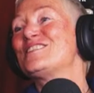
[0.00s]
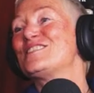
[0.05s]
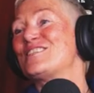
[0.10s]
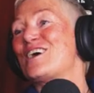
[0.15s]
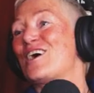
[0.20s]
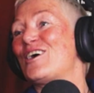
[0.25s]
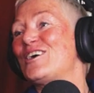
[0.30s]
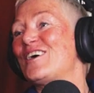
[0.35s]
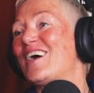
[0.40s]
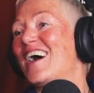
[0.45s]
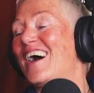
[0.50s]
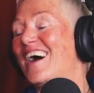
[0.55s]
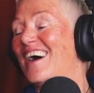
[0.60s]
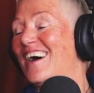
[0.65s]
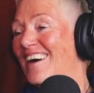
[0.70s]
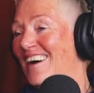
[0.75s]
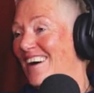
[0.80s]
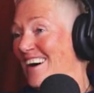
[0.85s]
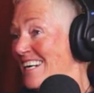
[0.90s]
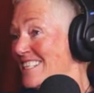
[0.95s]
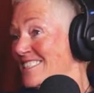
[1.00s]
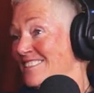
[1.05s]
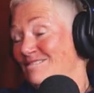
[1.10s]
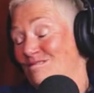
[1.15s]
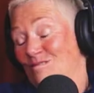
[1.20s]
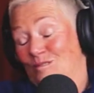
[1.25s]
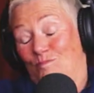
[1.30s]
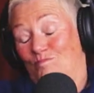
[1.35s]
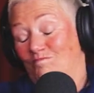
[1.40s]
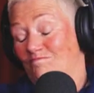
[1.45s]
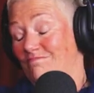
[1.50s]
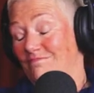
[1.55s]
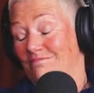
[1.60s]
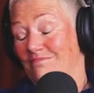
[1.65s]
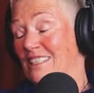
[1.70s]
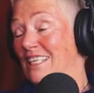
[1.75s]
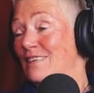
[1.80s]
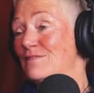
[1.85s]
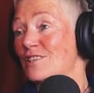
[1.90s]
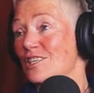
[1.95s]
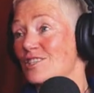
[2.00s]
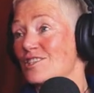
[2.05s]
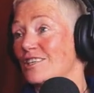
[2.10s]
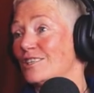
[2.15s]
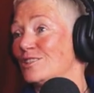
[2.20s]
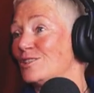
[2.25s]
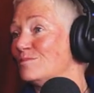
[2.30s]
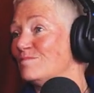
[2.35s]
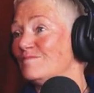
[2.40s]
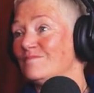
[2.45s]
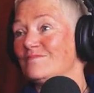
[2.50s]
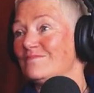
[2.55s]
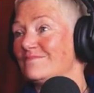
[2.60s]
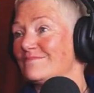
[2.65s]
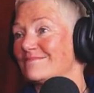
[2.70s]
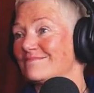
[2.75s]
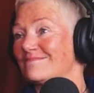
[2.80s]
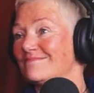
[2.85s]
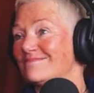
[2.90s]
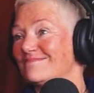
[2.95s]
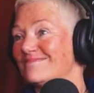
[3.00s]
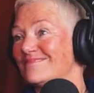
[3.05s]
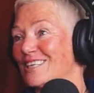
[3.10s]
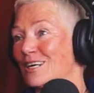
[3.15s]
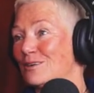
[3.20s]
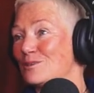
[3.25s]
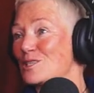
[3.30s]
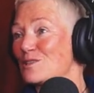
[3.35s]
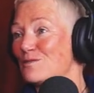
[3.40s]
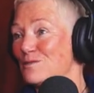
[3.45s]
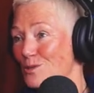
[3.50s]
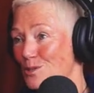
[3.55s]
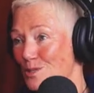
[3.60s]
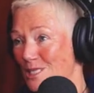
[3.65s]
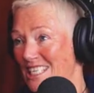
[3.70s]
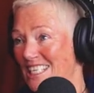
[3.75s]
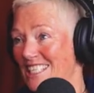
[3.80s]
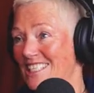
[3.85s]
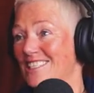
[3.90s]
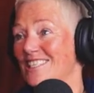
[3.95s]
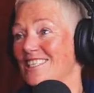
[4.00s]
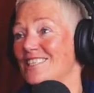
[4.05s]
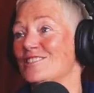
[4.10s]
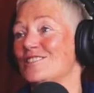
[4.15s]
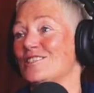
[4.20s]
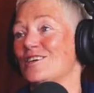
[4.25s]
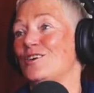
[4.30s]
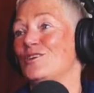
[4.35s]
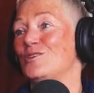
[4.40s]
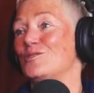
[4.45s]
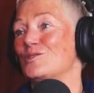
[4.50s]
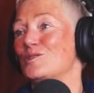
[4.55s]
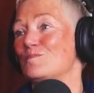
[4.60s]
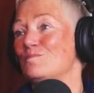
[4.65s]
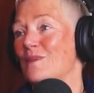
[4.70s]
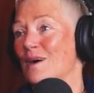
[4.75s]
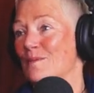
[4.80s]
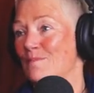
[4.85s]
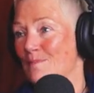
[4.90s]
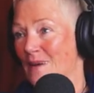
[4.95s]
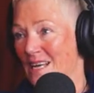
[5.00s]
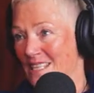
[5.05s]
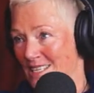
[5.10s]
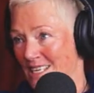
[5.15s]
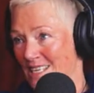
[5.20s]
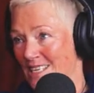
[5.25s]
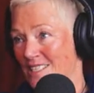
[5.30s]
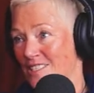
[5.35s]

So I left school. I was 14 years old. My mother